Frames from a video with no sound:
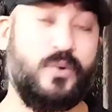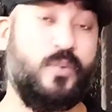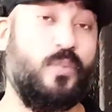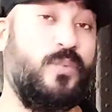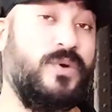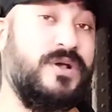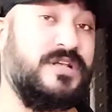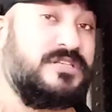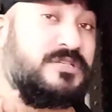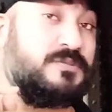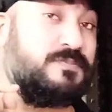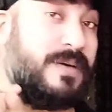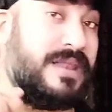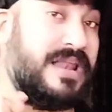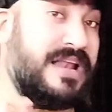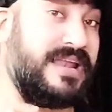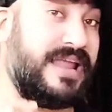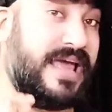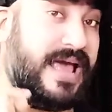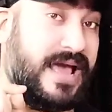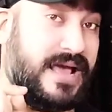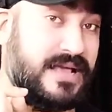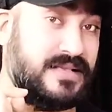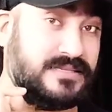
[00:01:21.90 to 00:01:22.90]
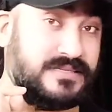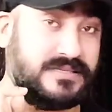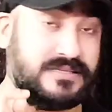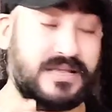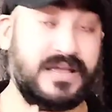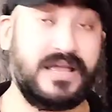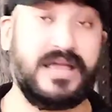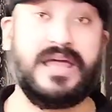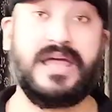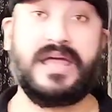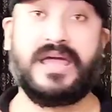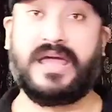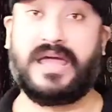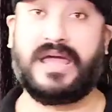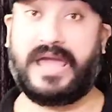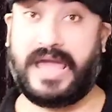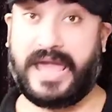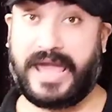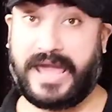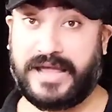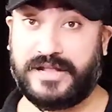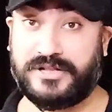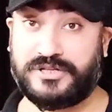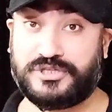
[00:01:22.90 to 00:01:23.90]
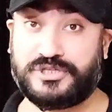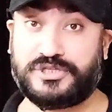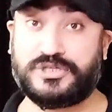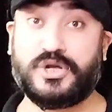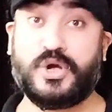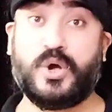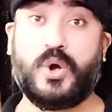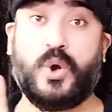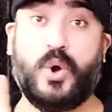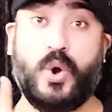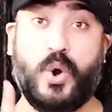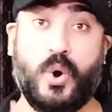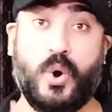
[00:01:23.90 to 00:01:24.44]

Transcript: We spell it as Honorifics.